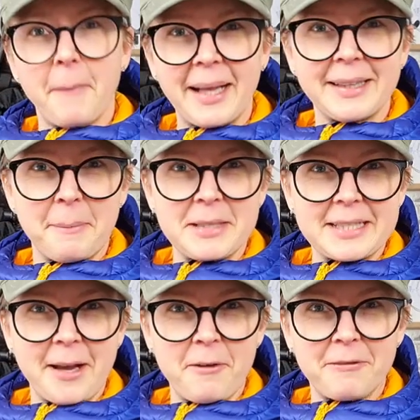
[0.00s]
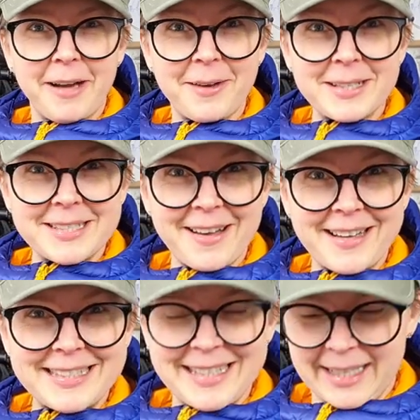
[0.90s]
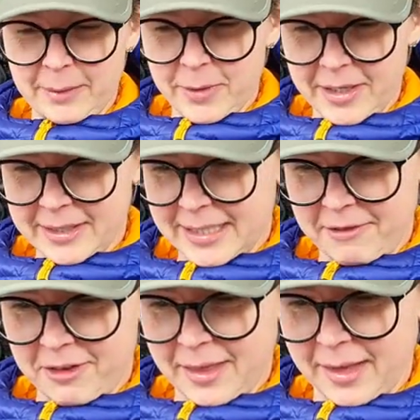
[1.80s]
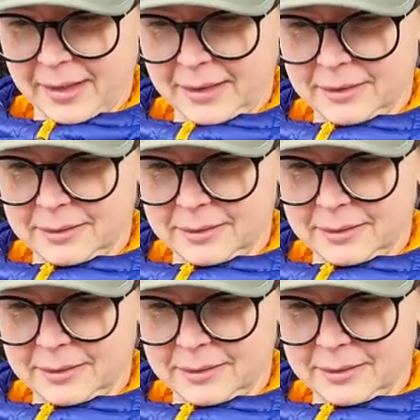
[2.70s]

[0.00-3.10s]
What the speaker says: Made that myself. How exciting, and it worked and everything.